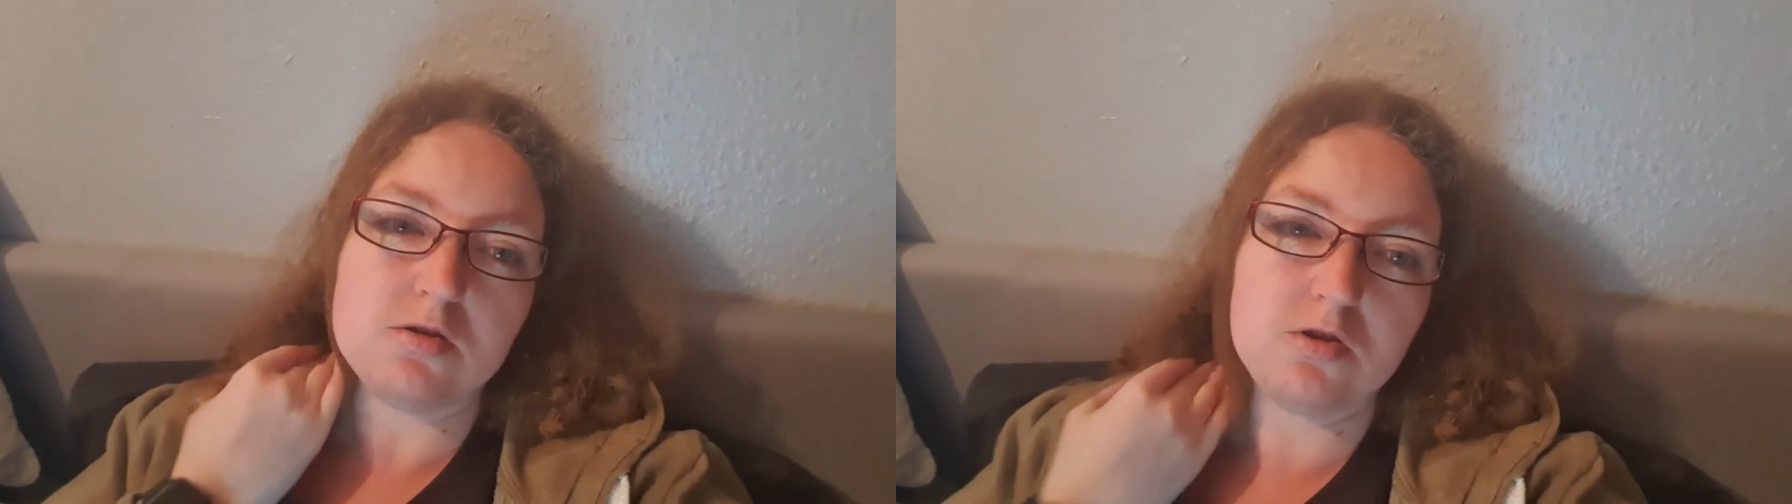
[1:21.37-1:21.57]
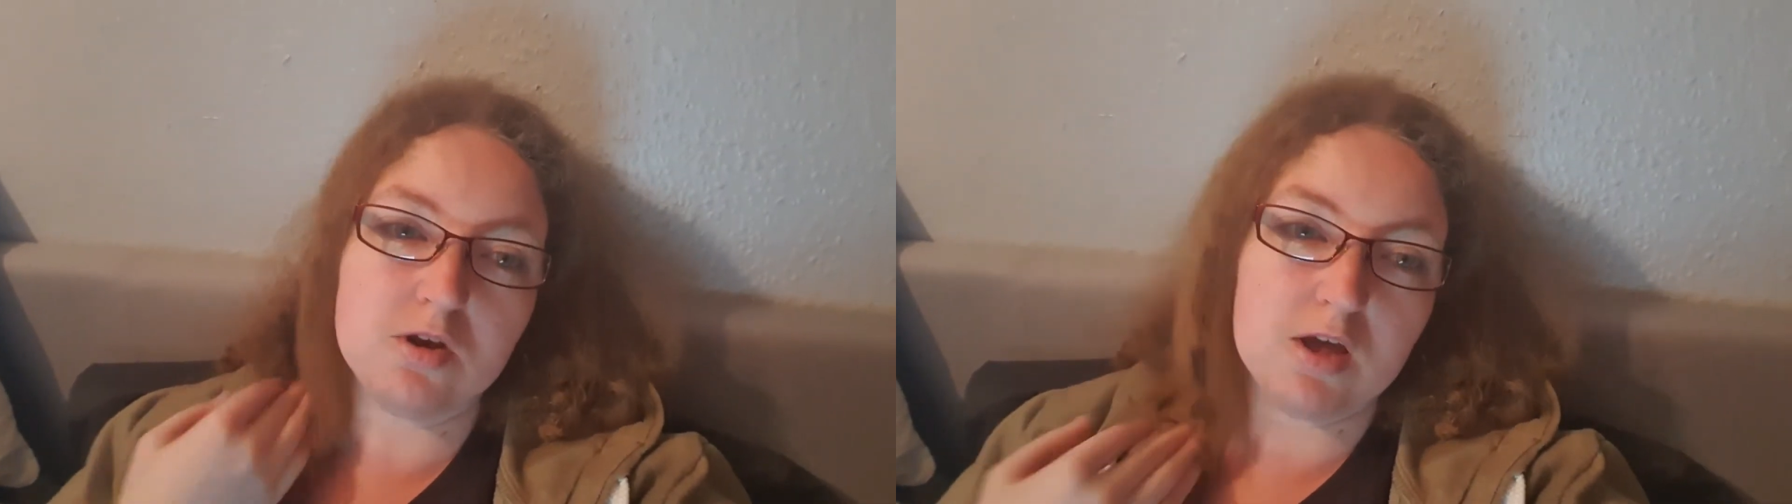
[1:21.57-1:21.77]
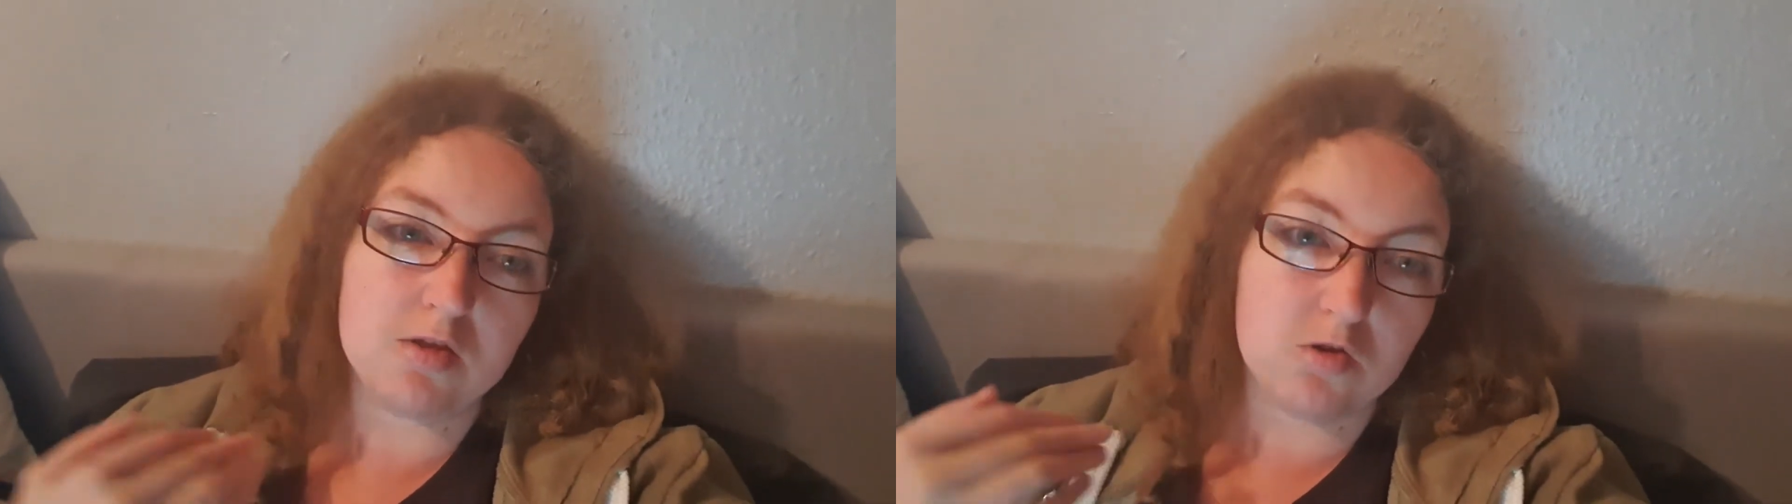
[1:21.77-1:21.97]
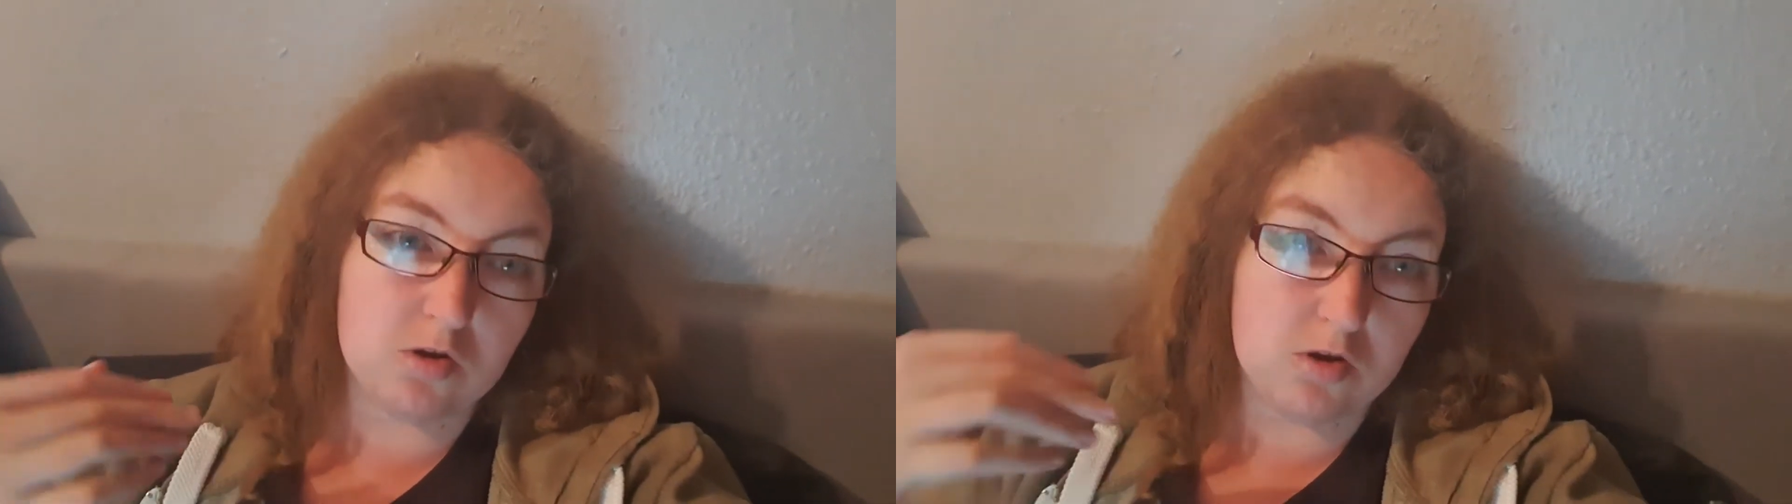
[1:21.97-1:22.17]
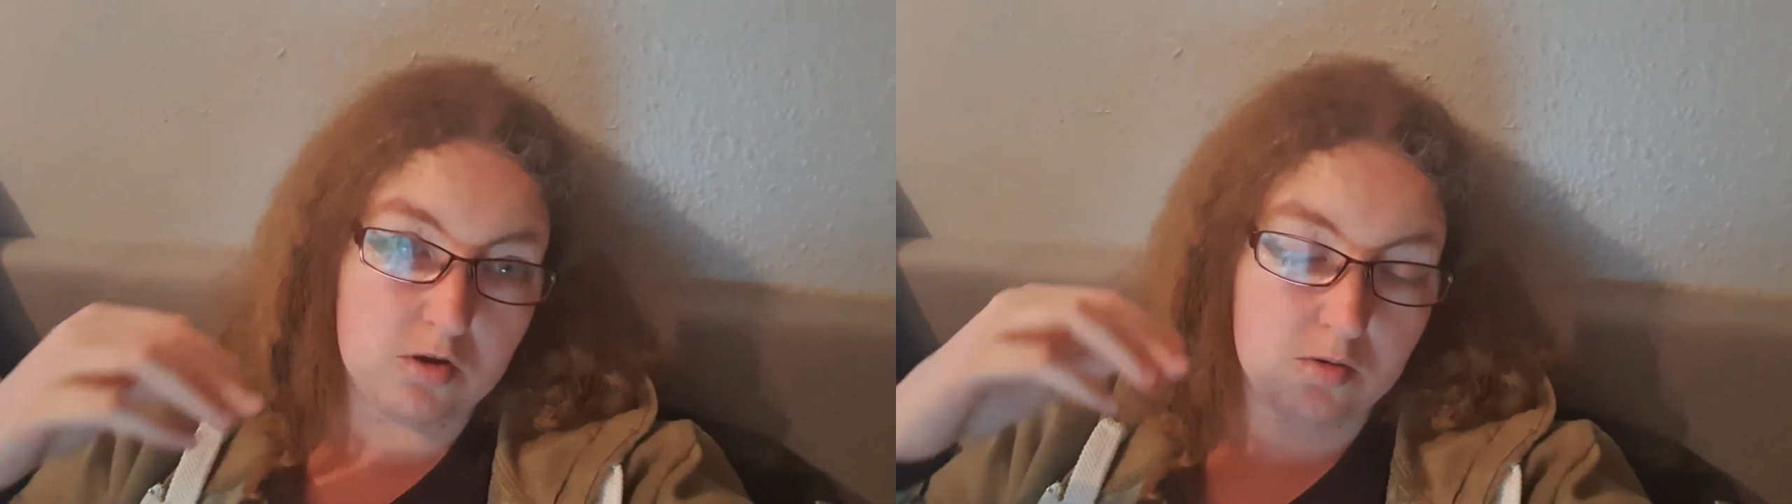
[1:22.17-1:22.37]
took it
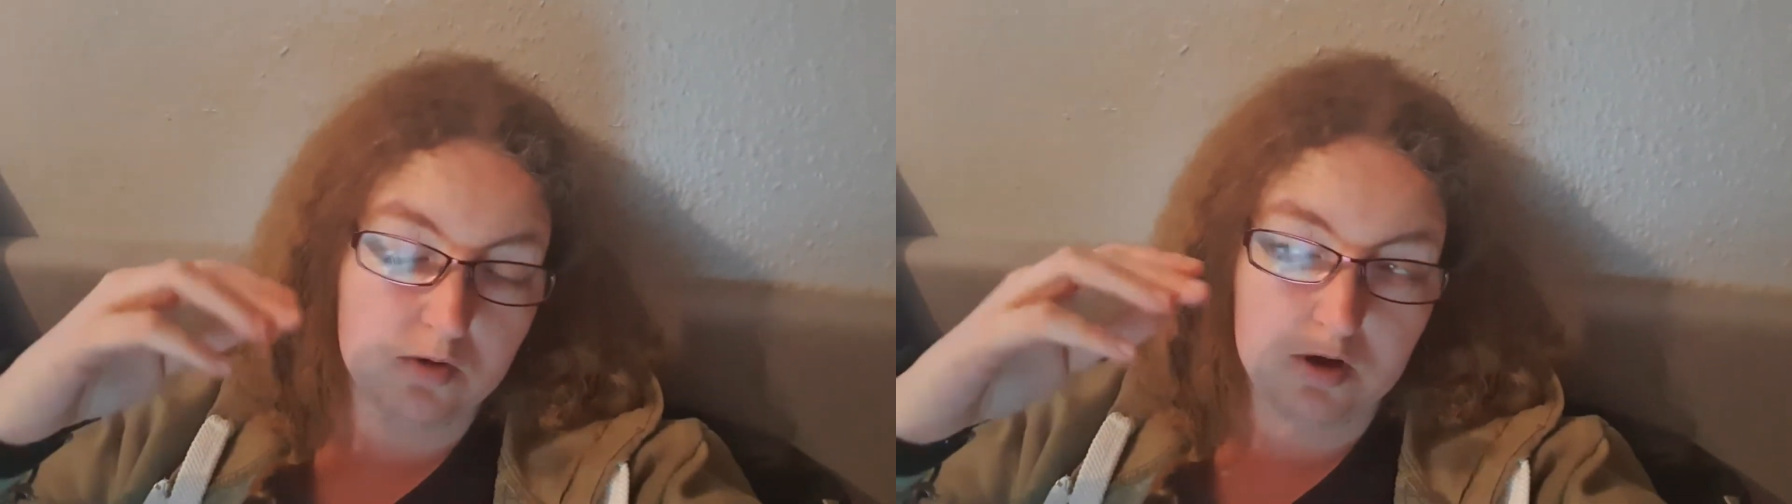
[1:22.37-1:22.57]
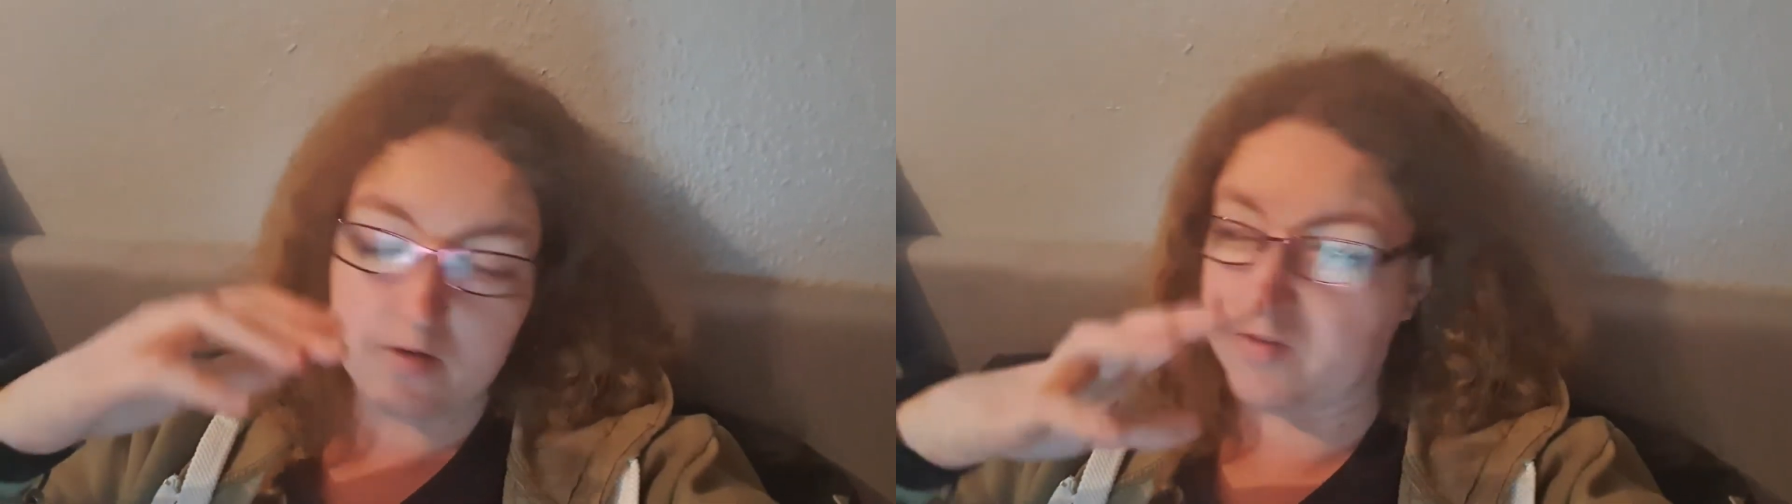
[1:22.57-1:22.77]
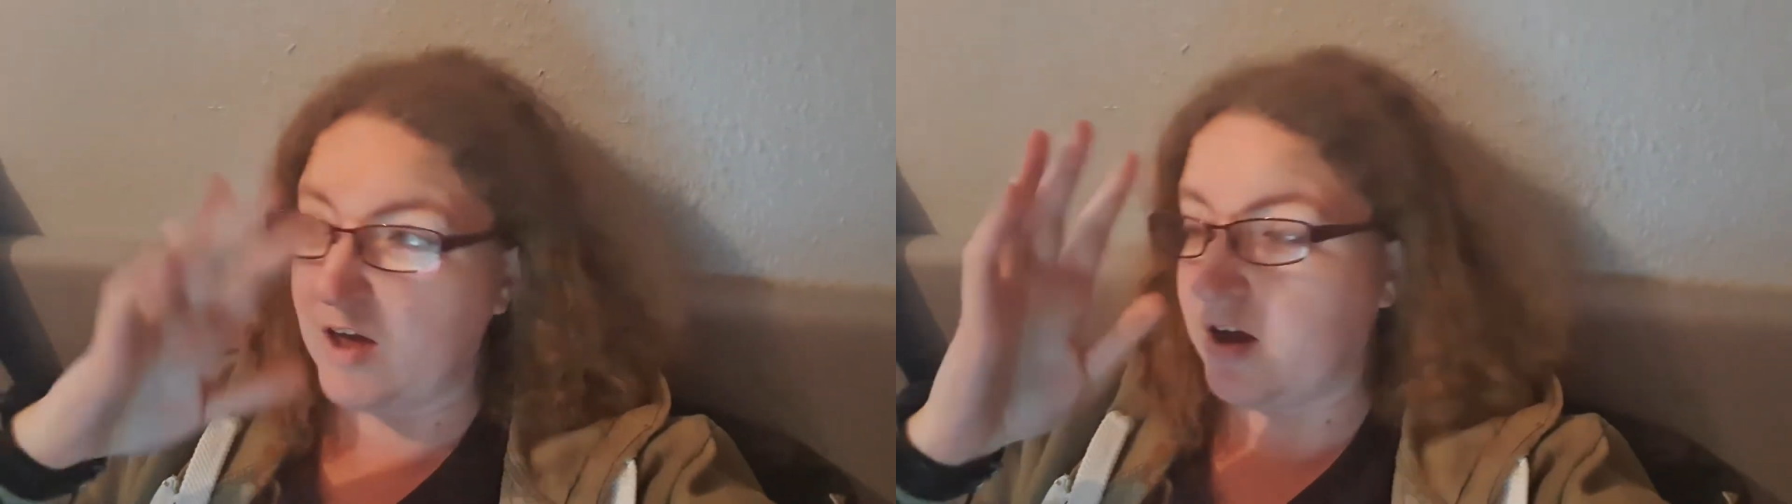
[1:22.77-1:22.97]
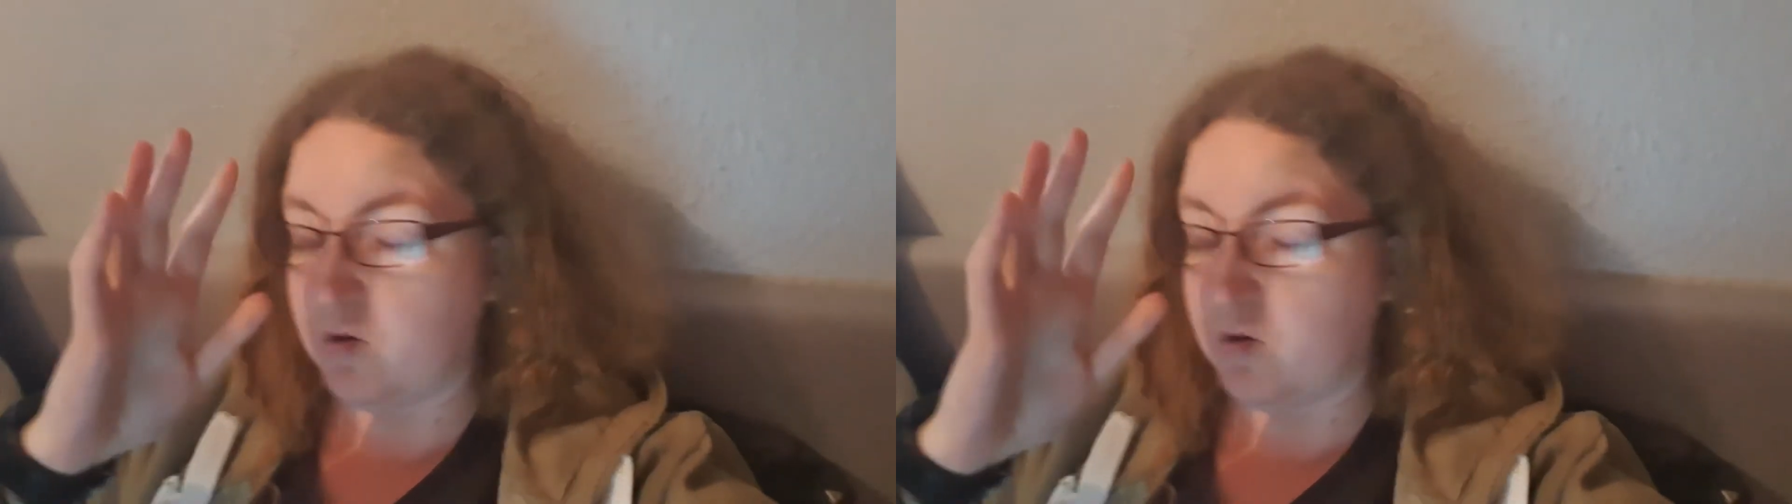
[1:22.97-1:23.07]
to a vet